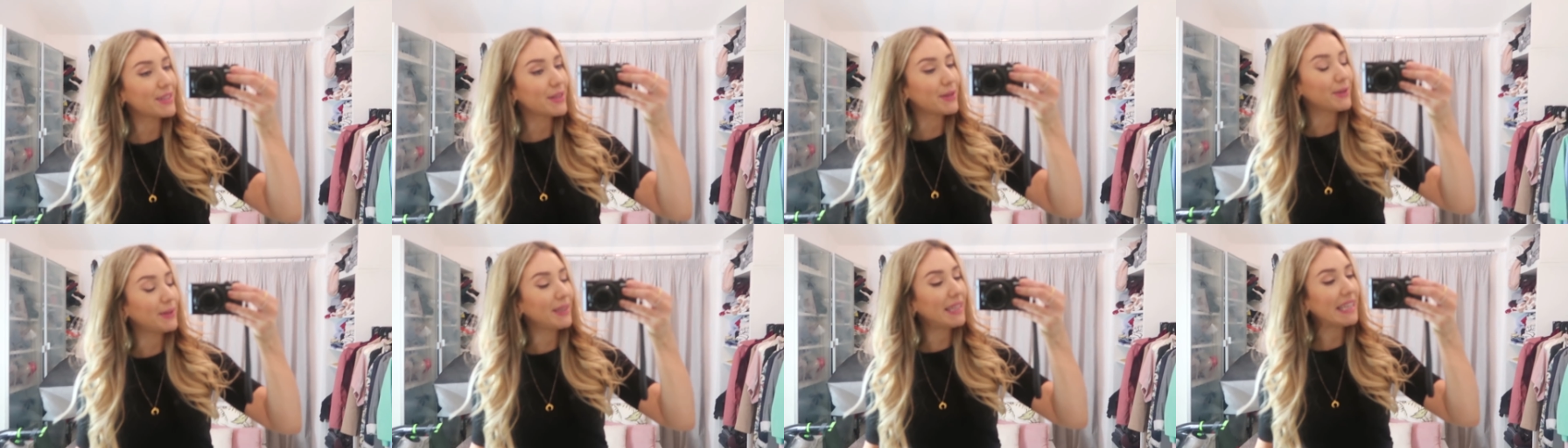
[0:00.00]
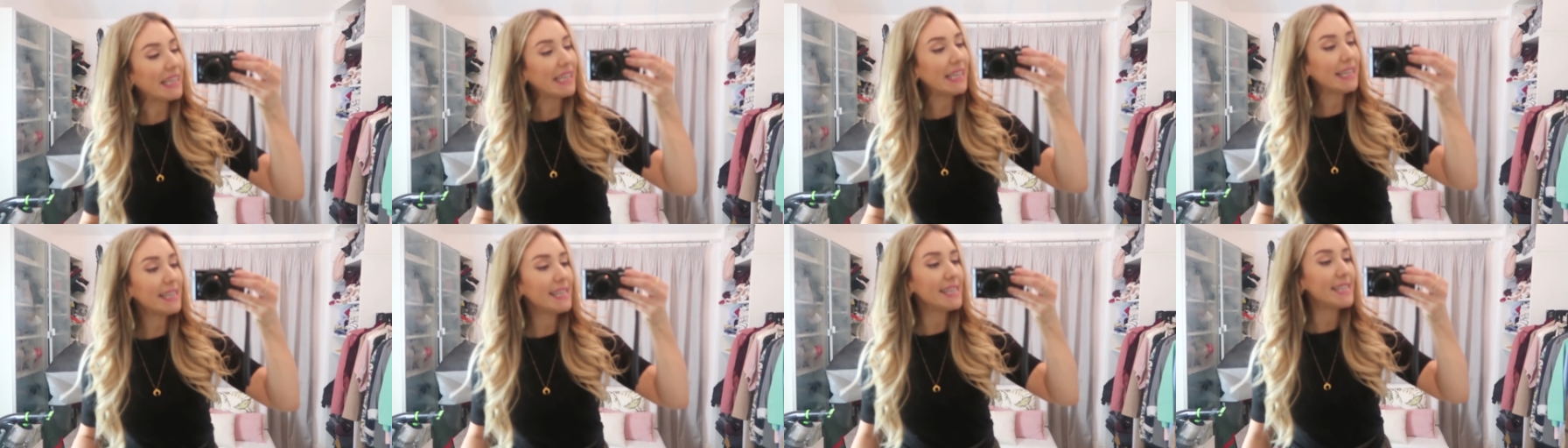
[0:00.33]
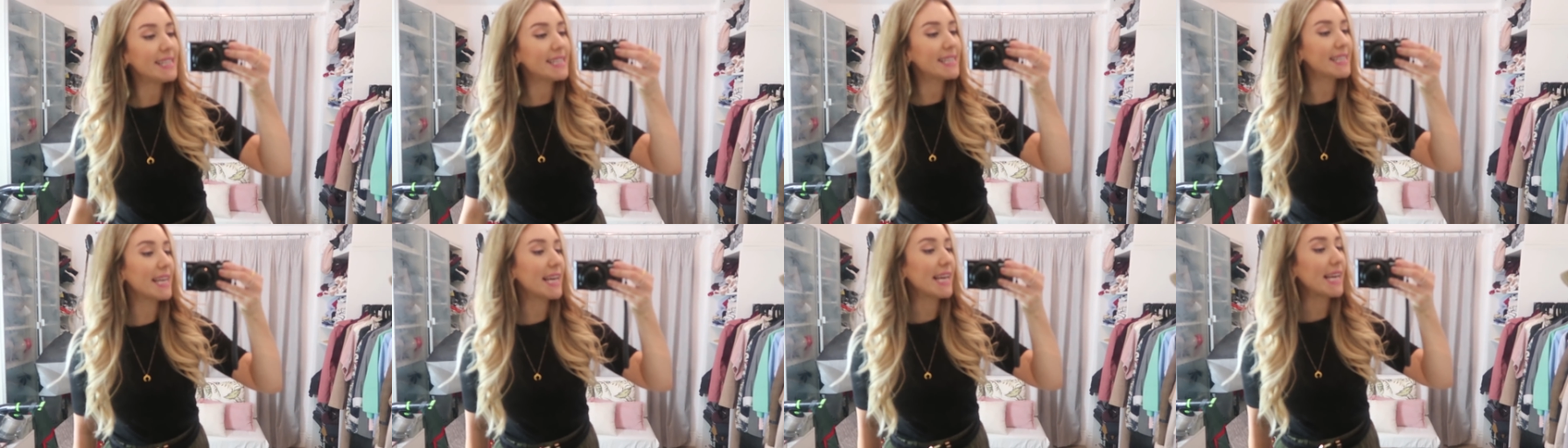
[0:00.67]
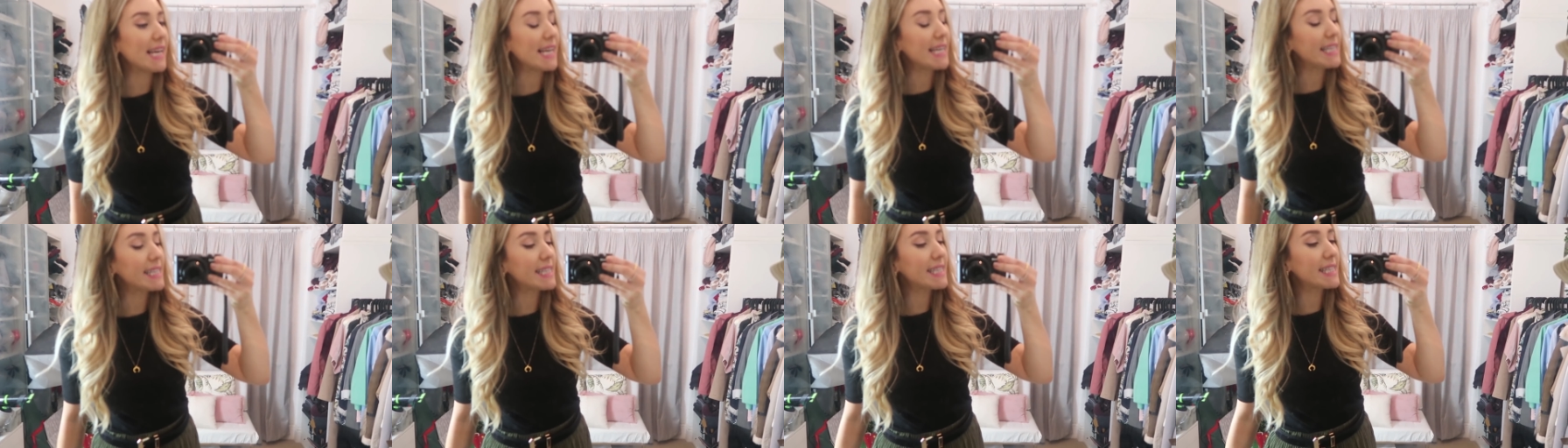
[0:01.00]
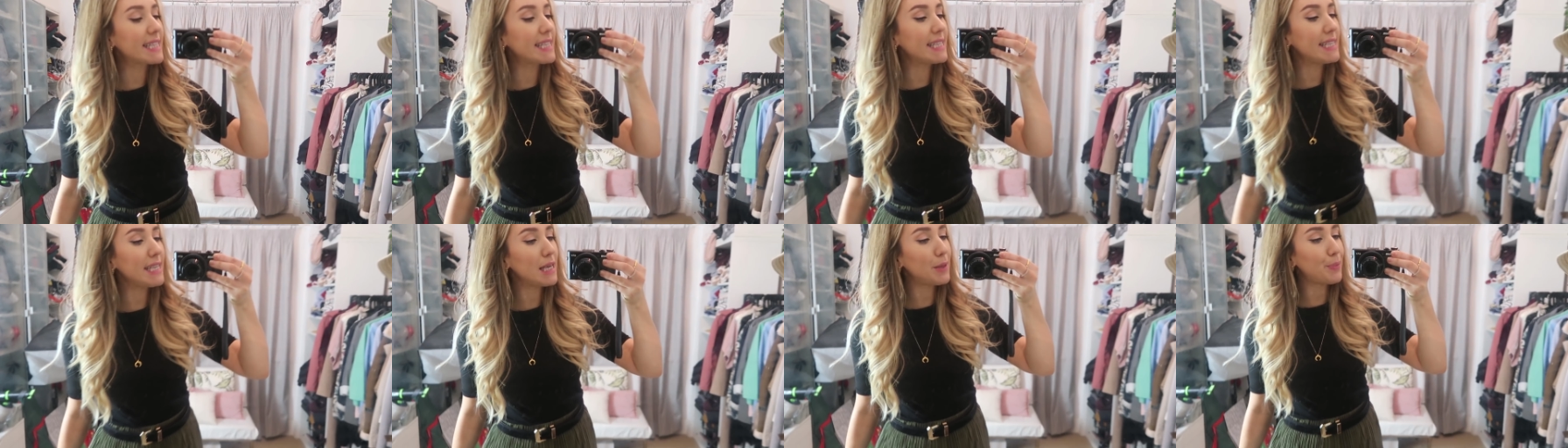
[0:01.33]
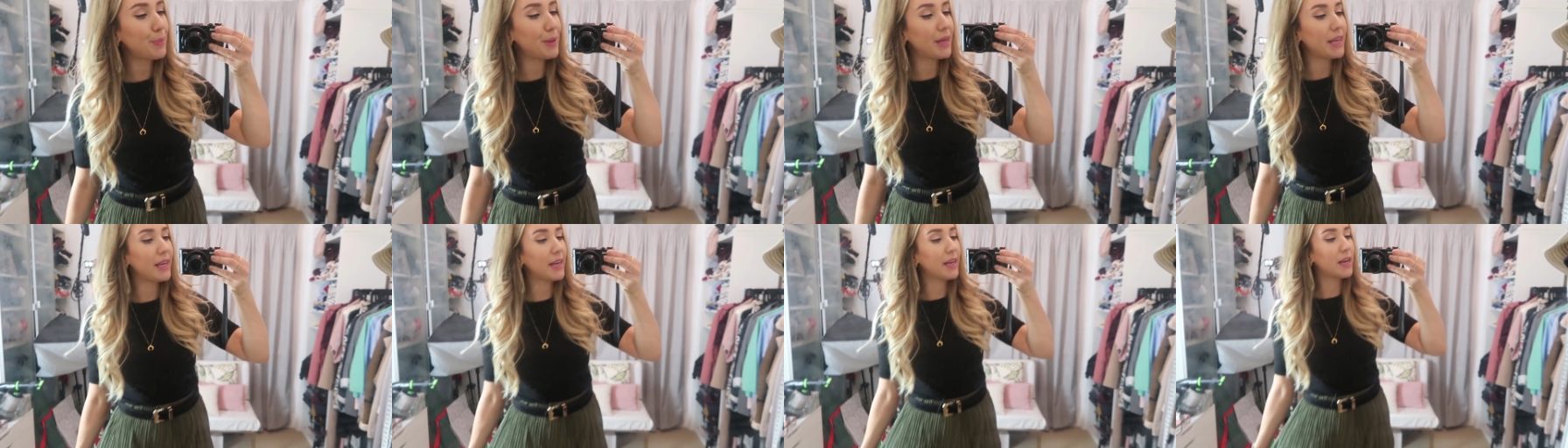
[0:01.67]
So here is a
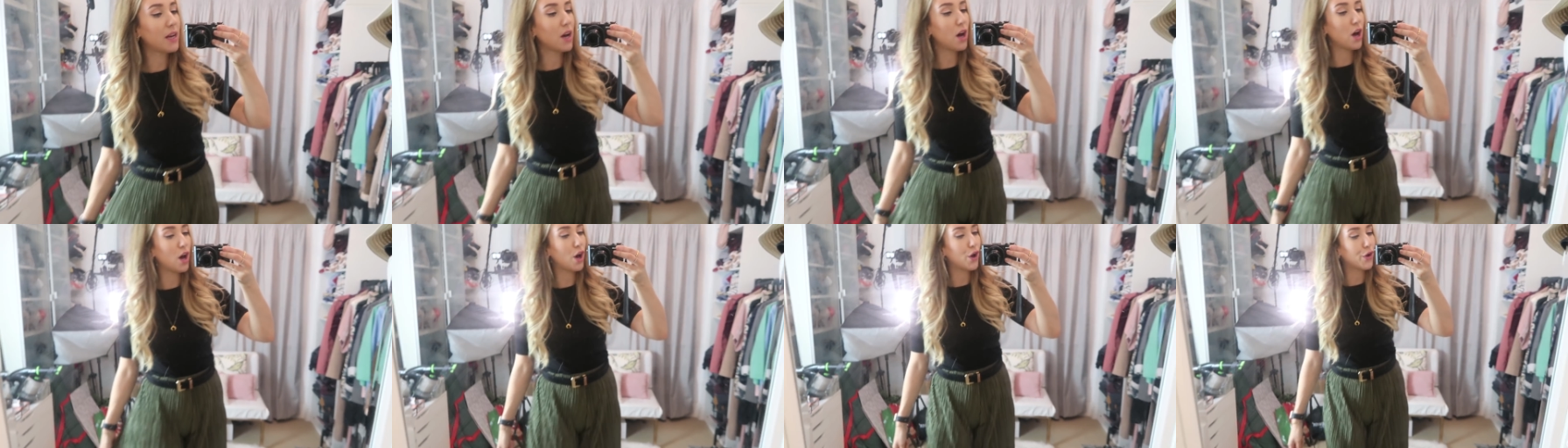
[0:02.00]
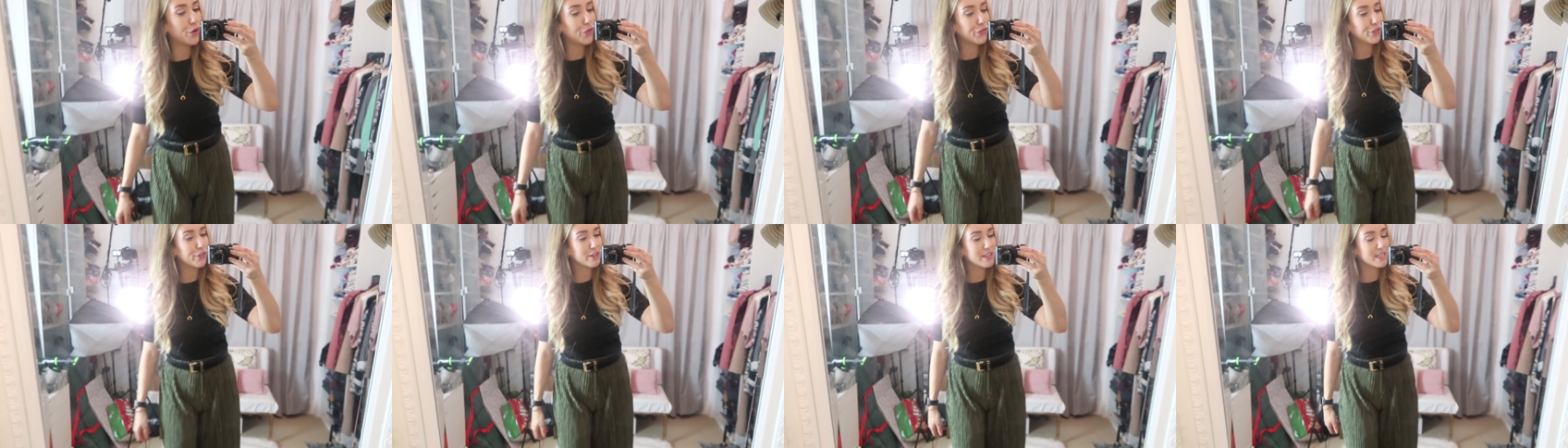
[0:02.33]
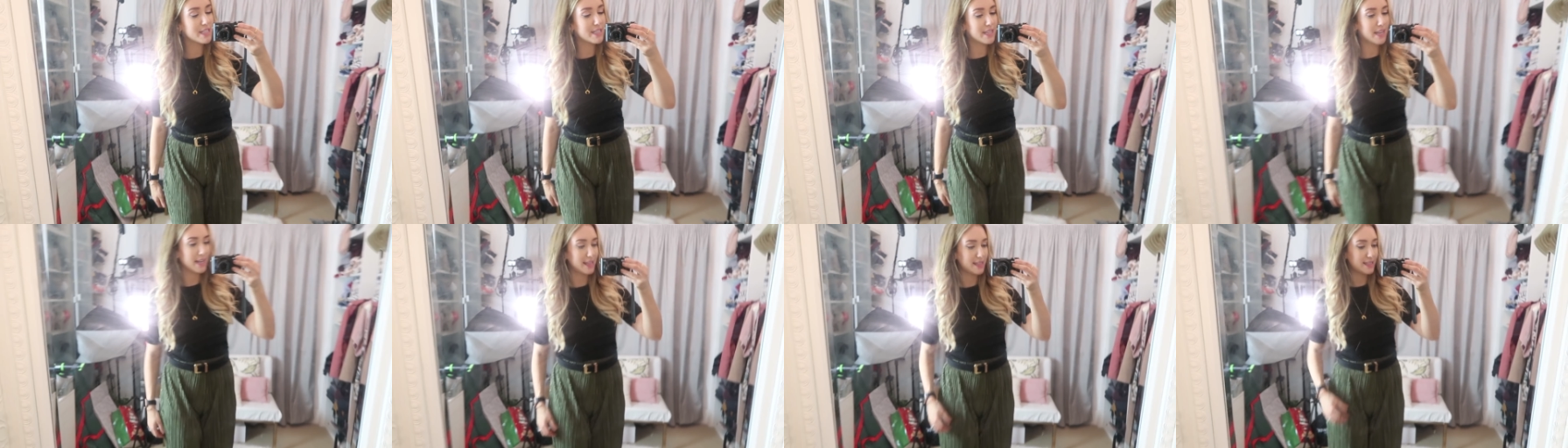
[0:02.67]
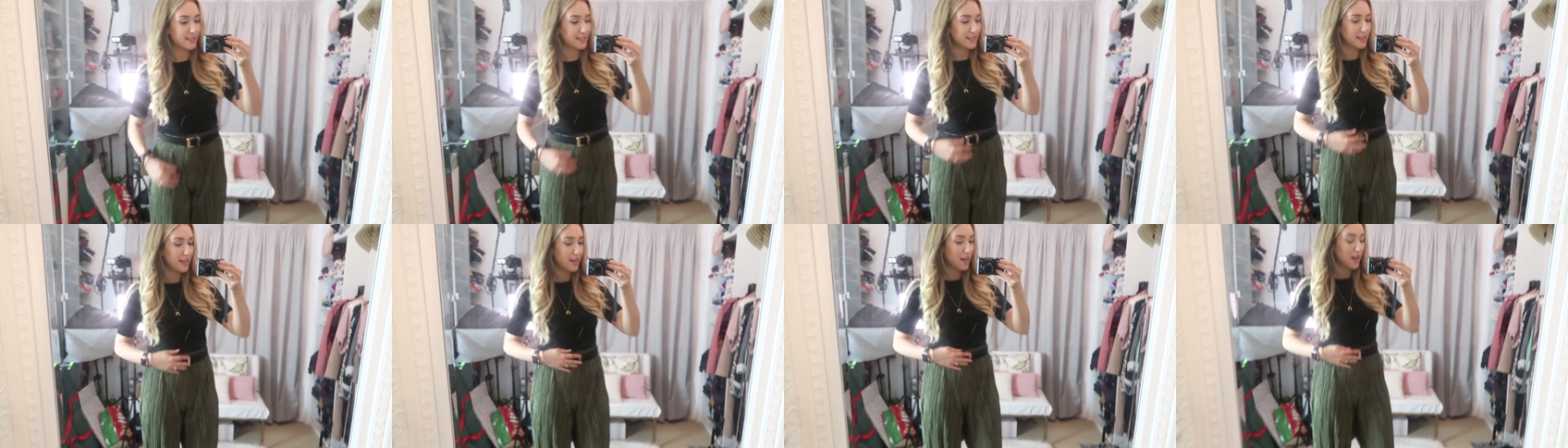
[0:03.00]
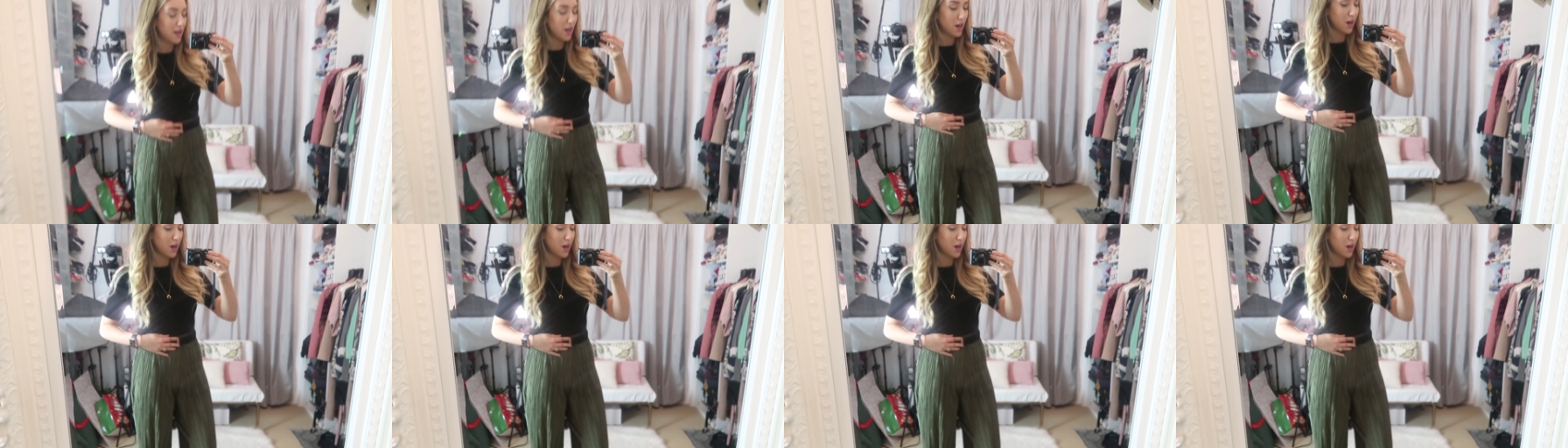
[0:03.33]
sneak peek of today's